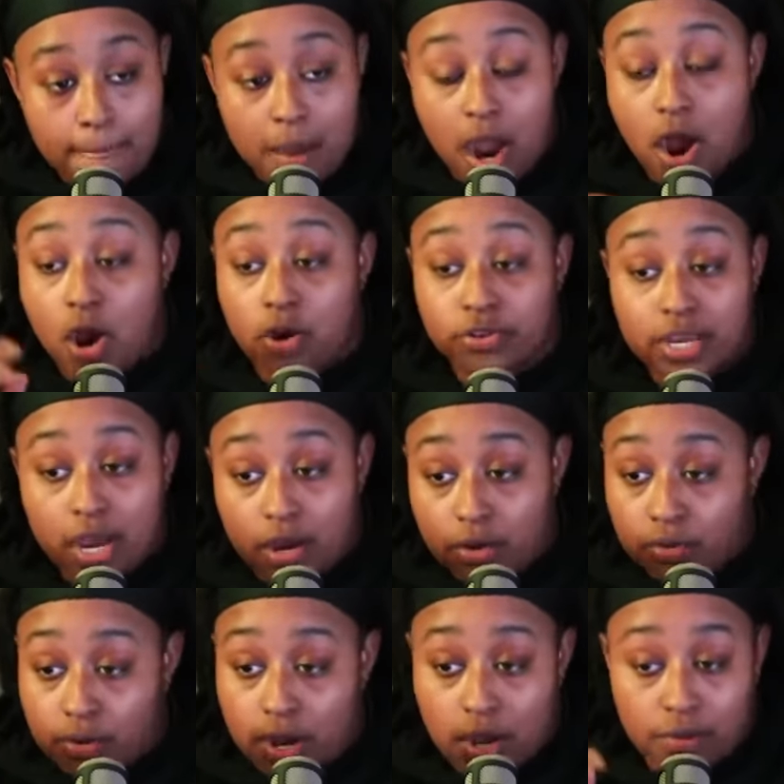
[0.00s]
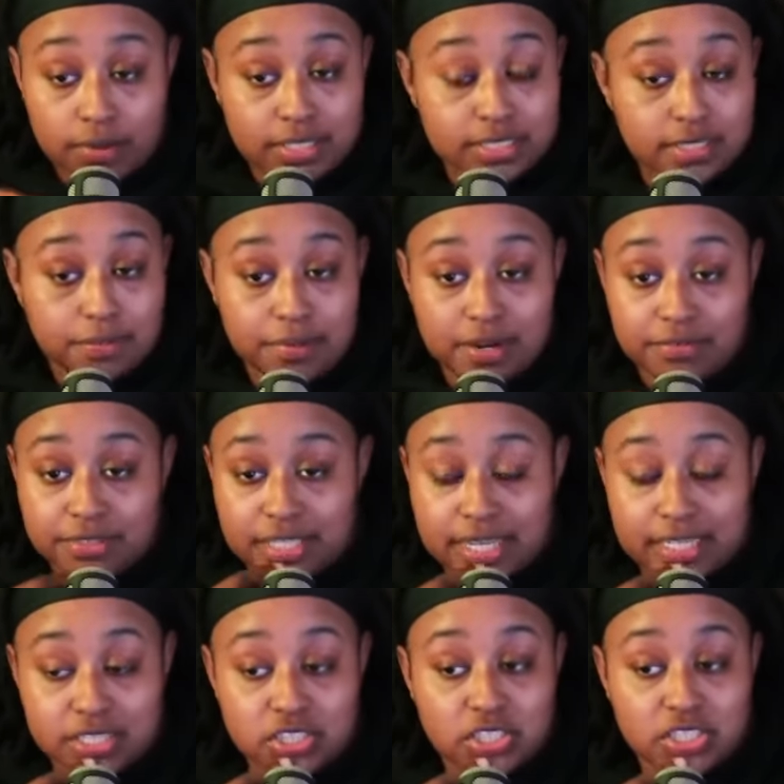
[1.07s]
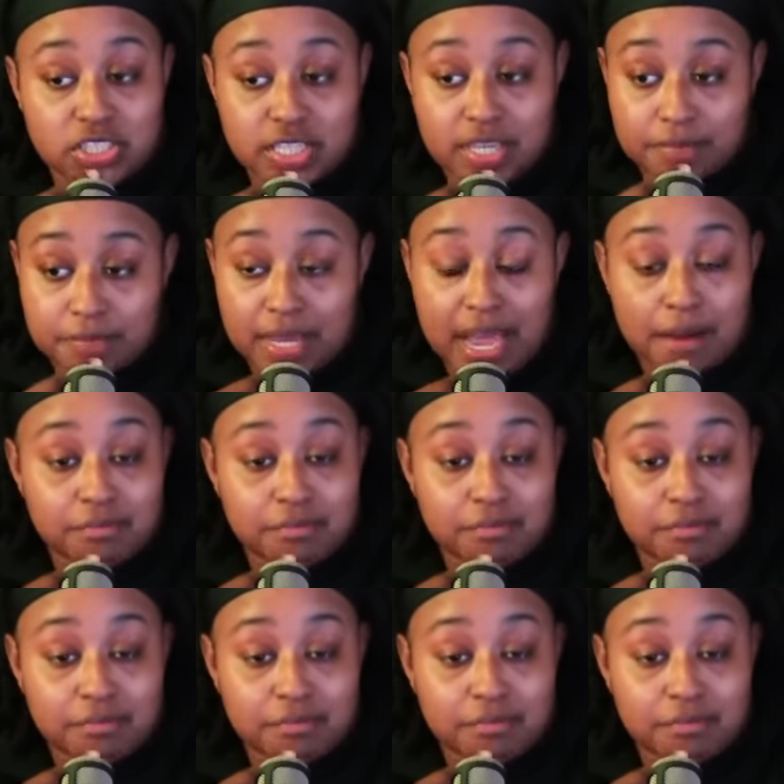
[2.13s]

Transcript: All y'all who always send me everything that you send me. I be